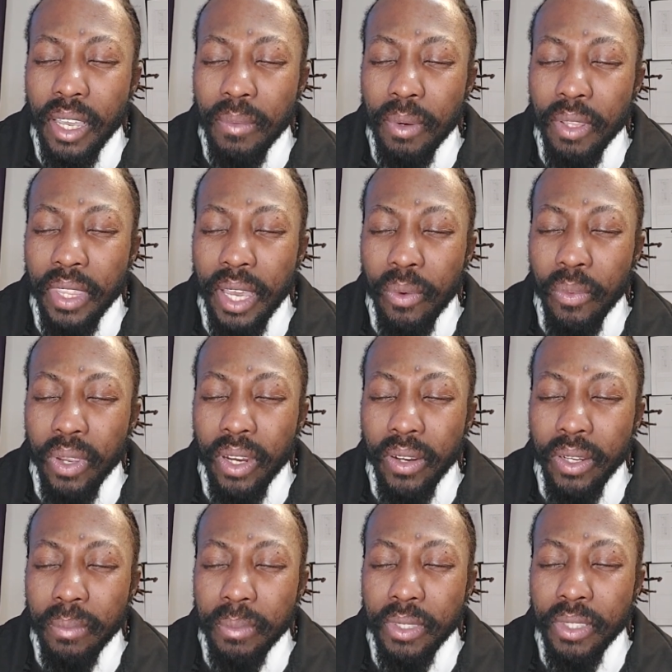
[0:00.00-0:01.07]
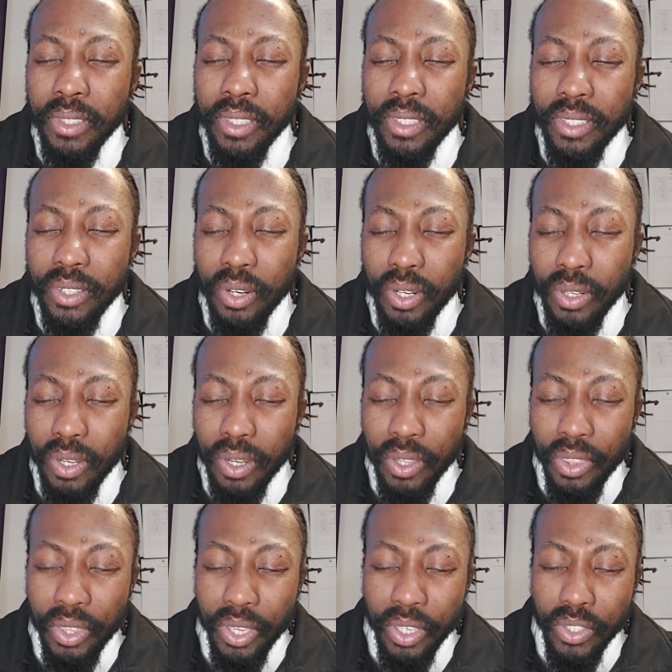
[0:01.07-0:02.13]
but that we are able to discern all
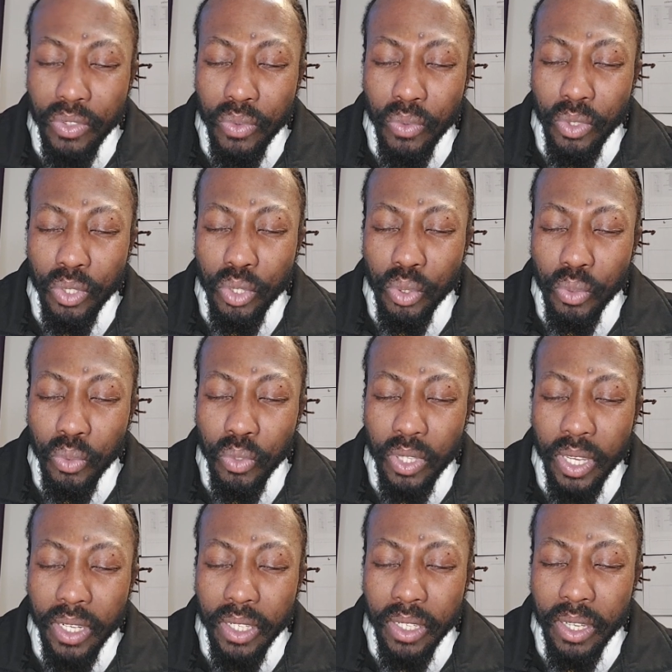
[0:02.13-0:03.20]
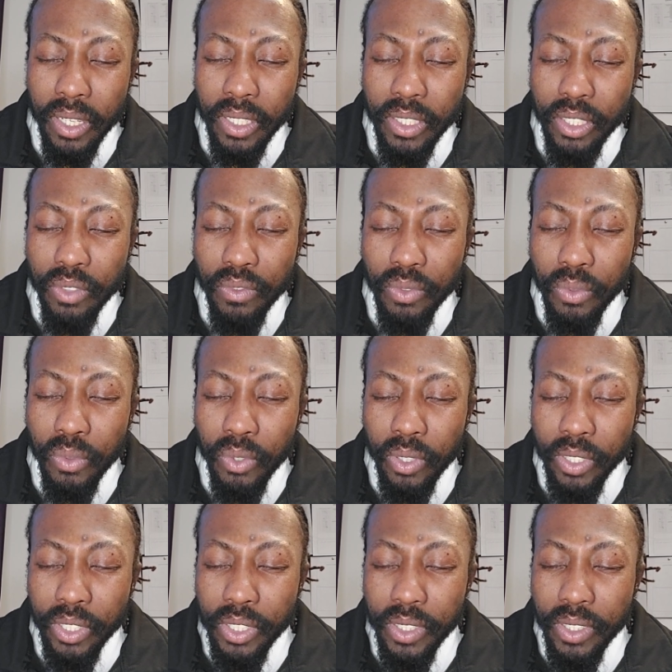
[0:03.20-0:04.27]
things through the truth and the knowledge of you
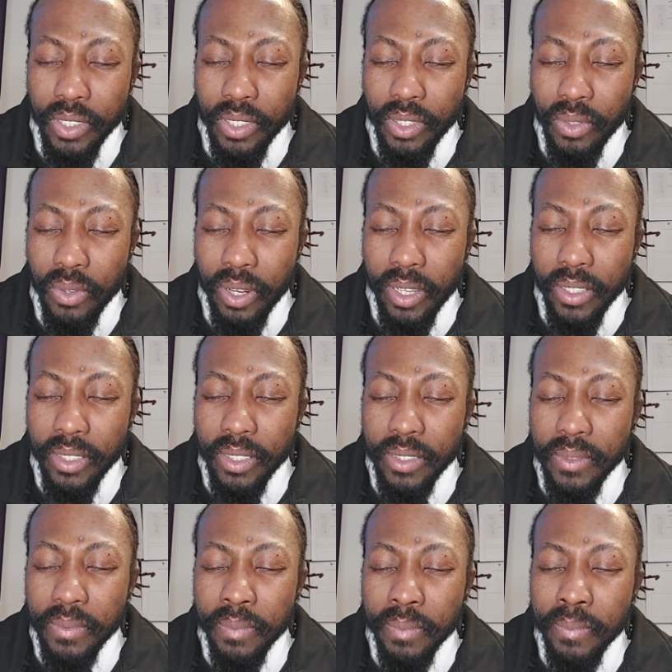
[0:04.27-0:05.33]
lord jesus christ